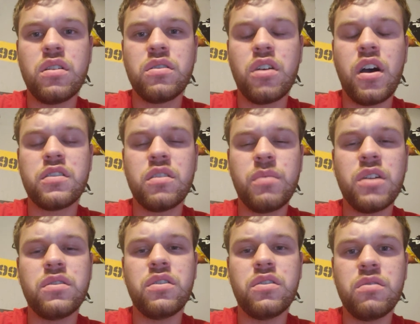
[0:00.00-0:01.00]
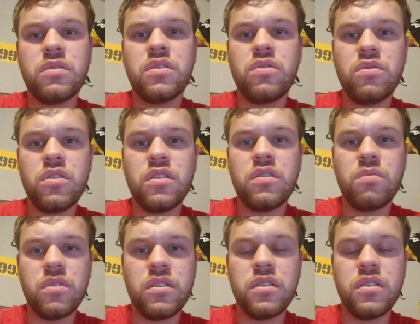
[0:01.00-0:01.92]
talks about dealing with students with